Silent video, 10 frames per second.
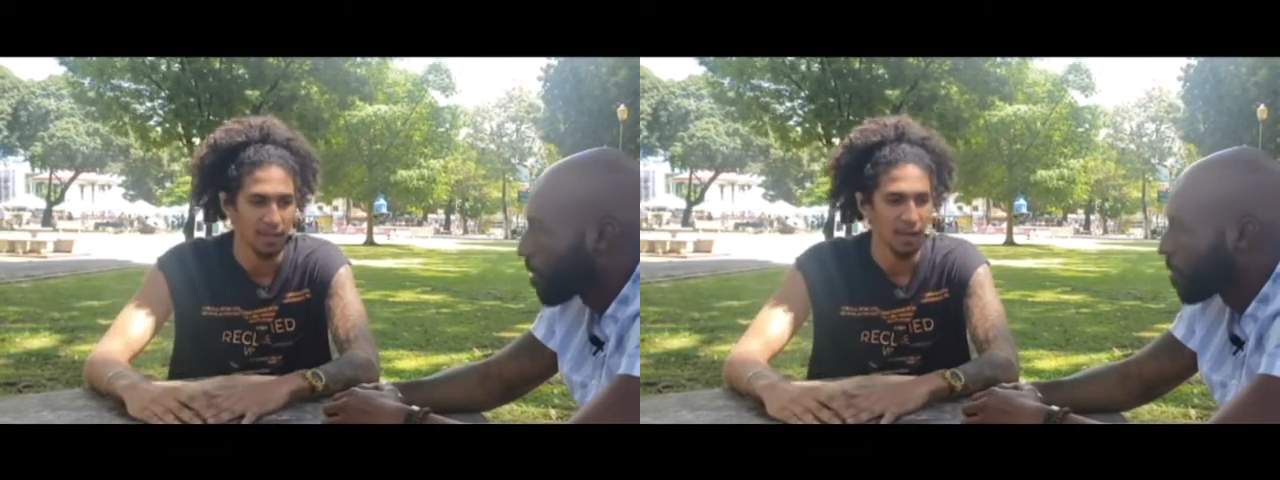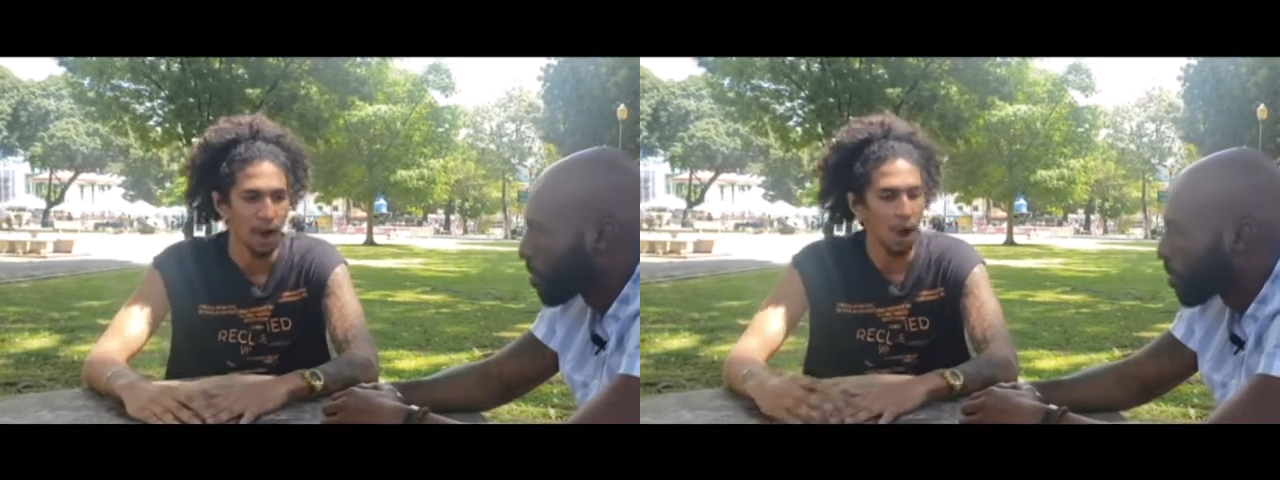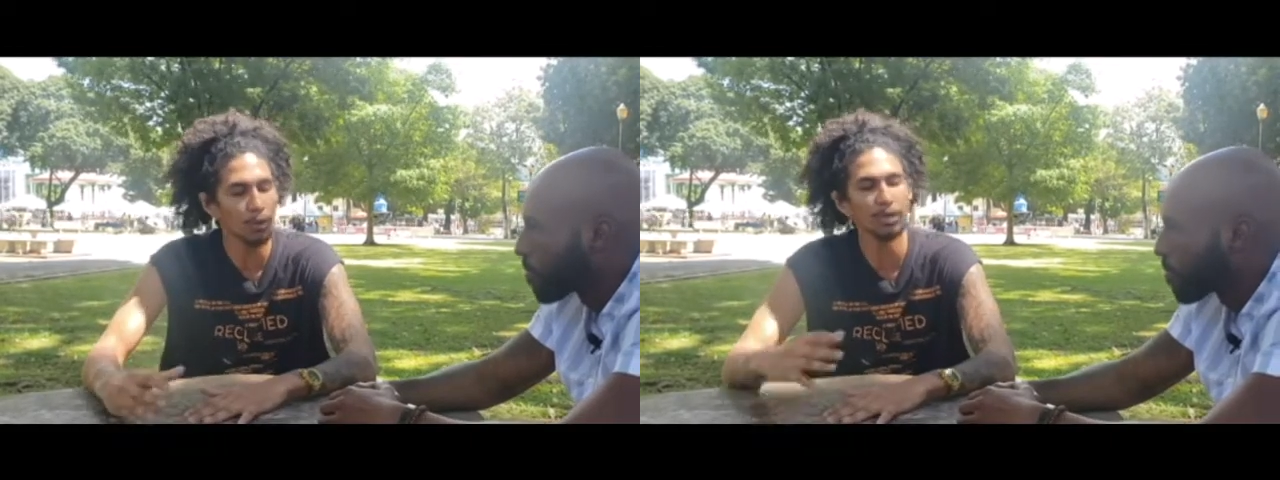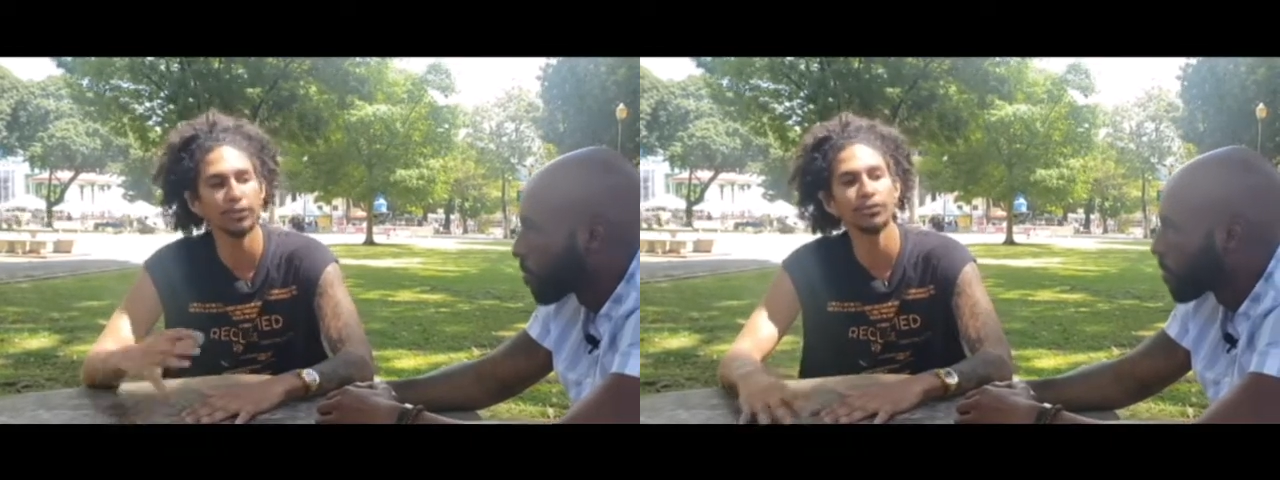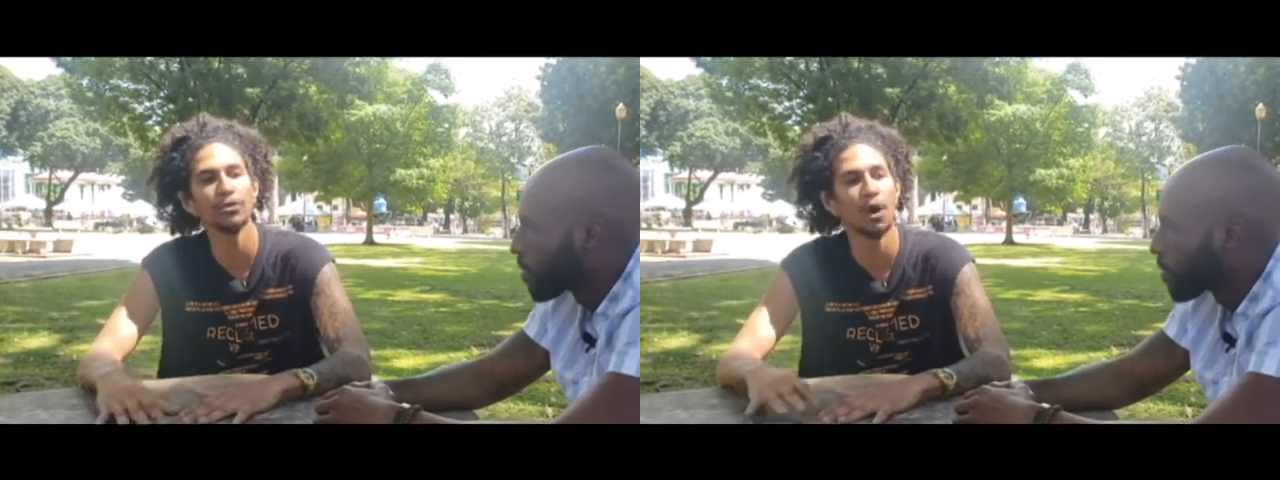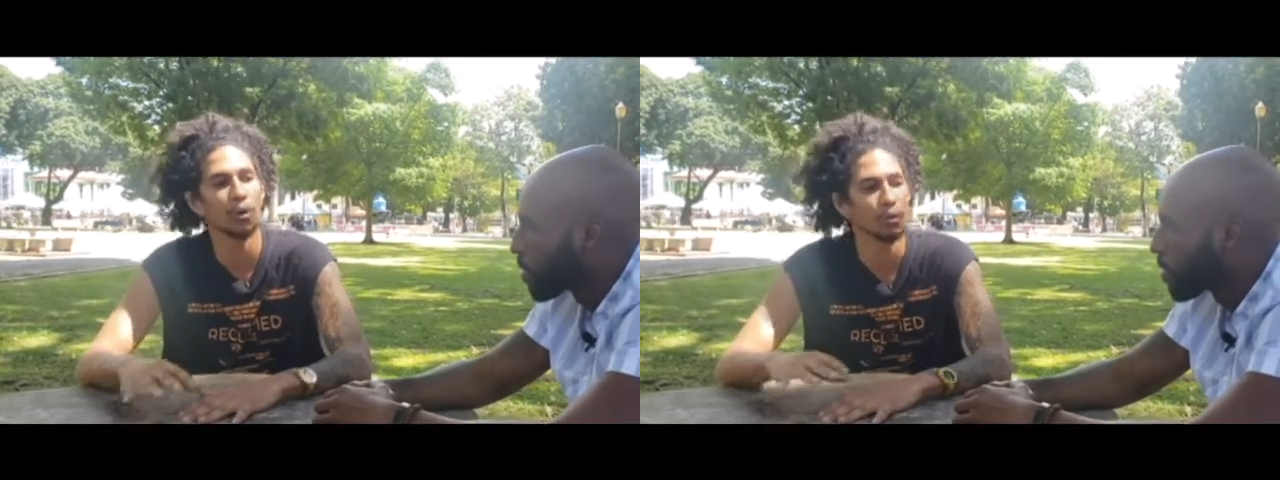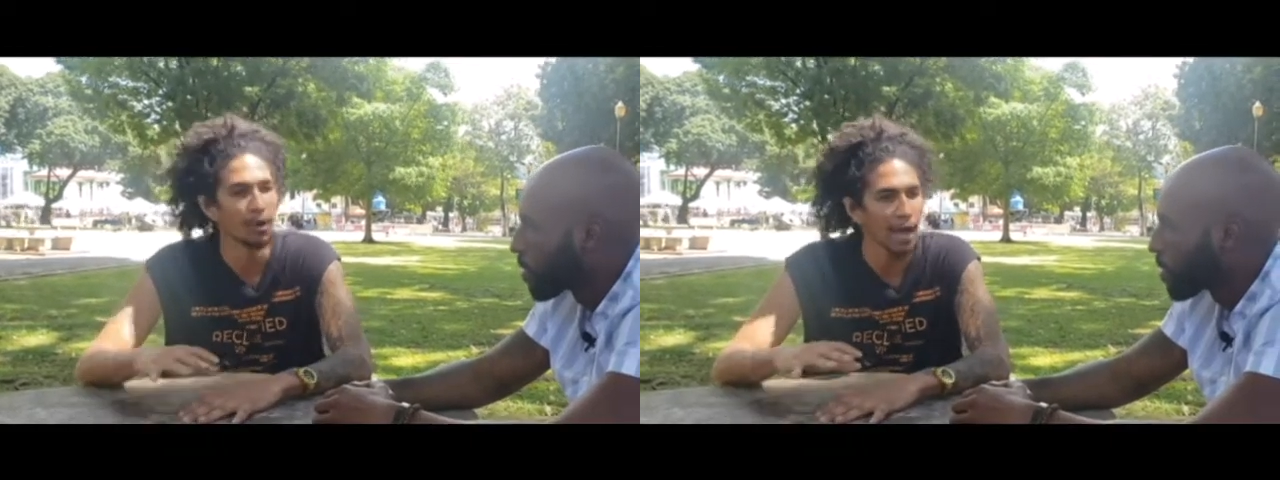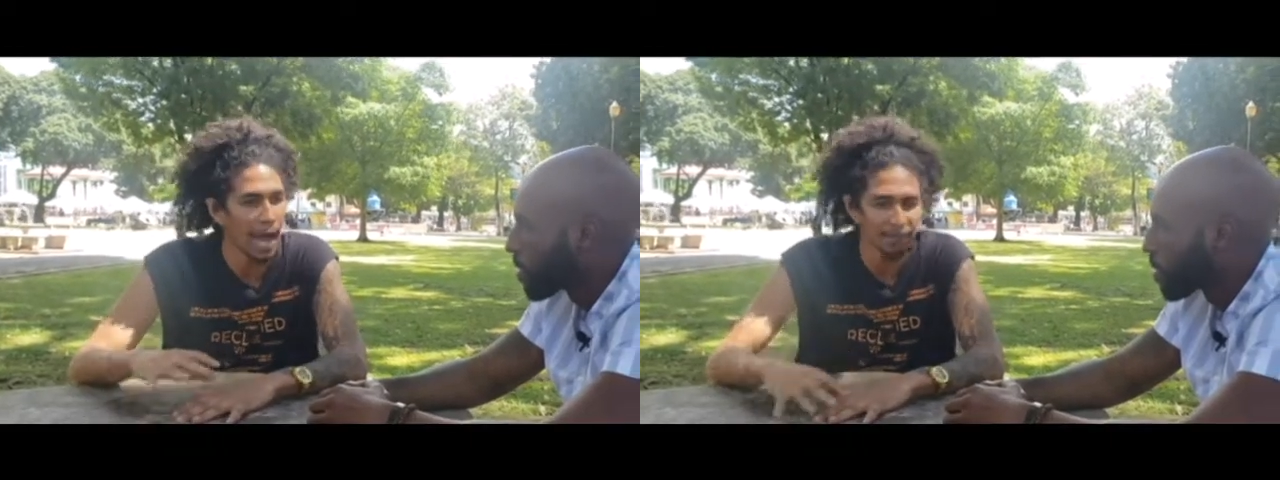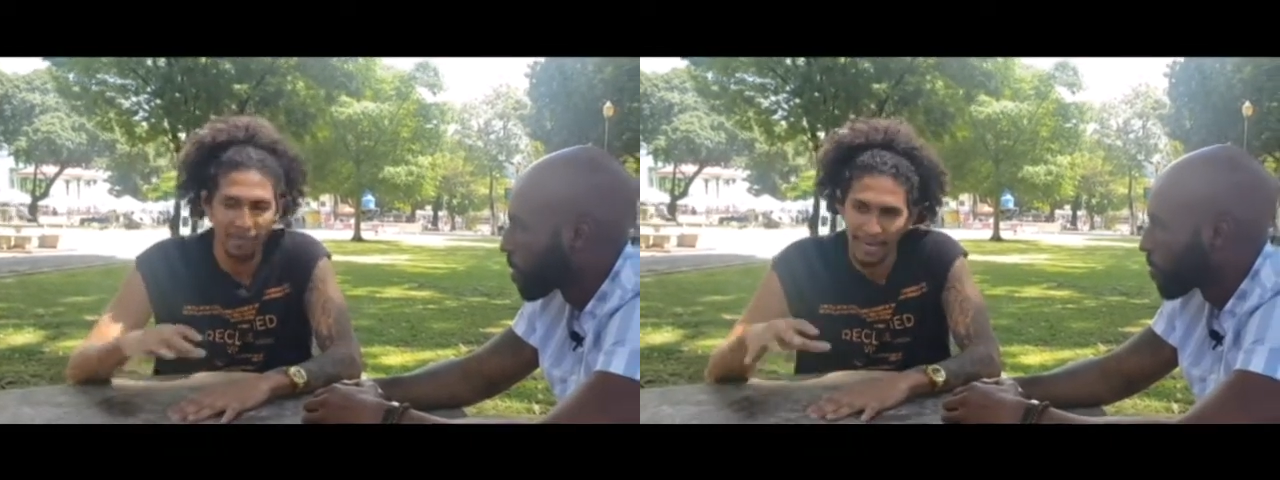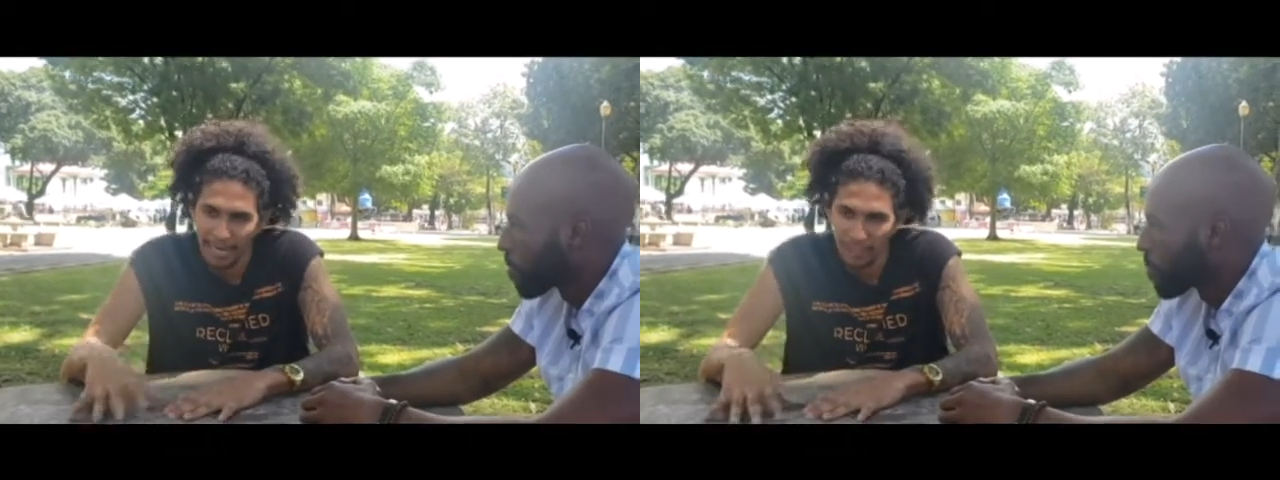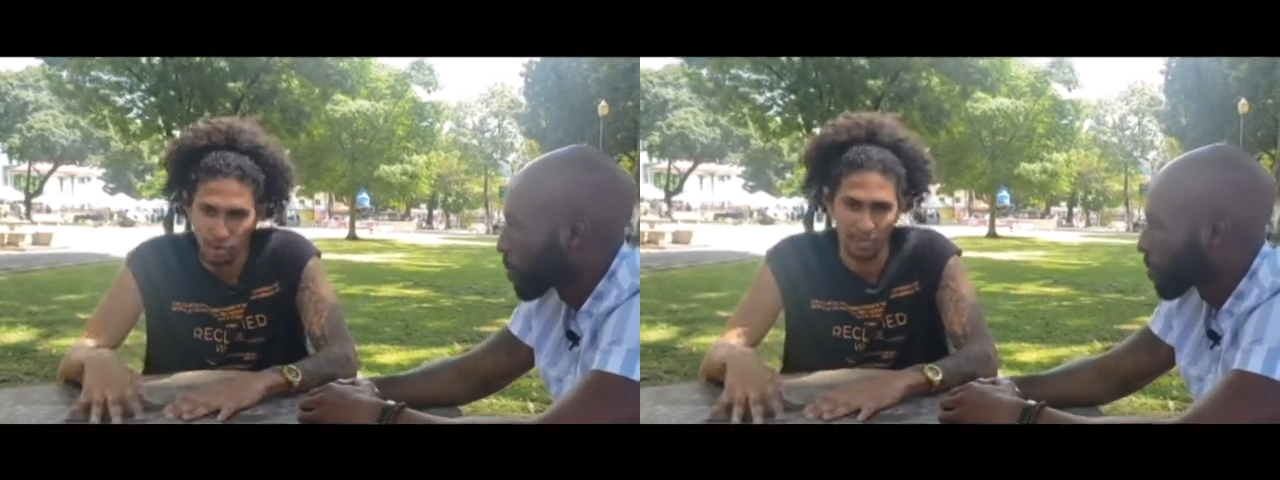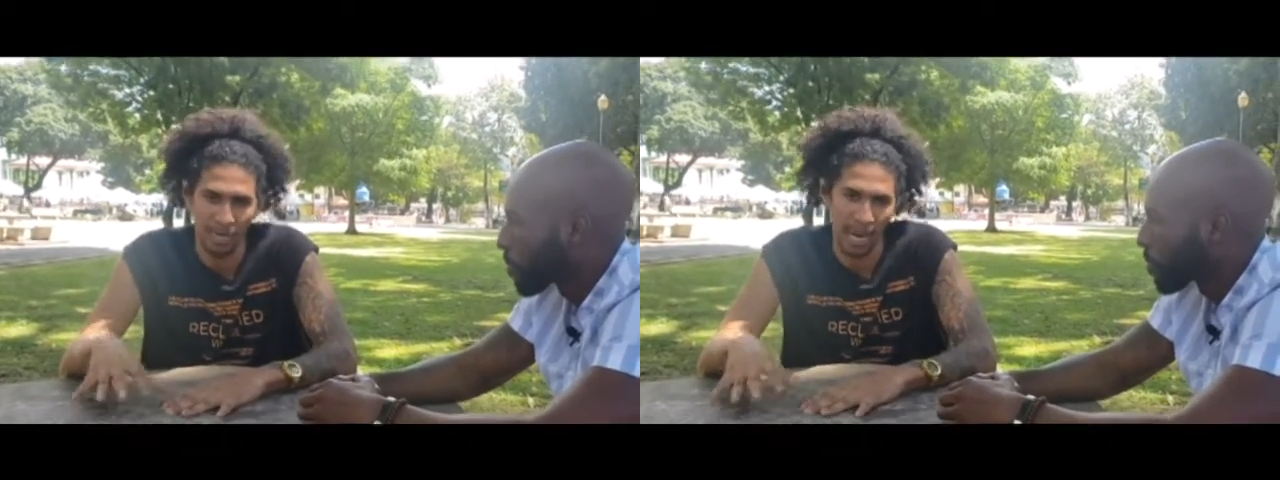how could you now have hatred and